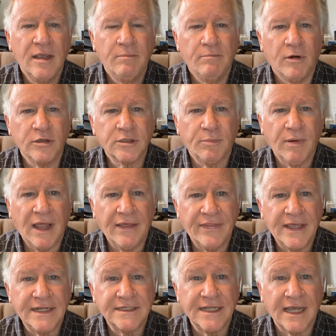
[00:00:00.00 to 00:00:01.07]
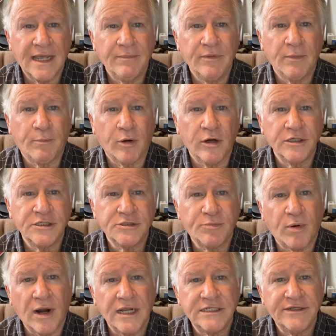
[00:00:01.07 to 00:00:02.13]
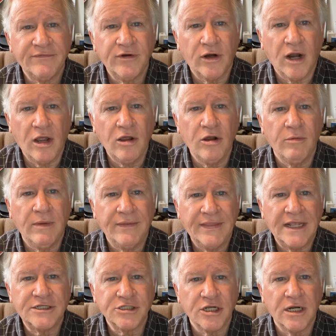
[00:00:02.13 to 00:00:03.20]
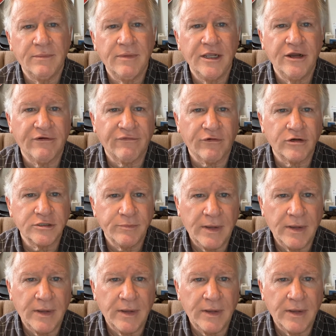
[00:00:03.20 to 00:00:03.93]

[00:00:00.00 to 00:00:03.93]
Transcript: multiply that times the purchase price of your home, and that's going to be your first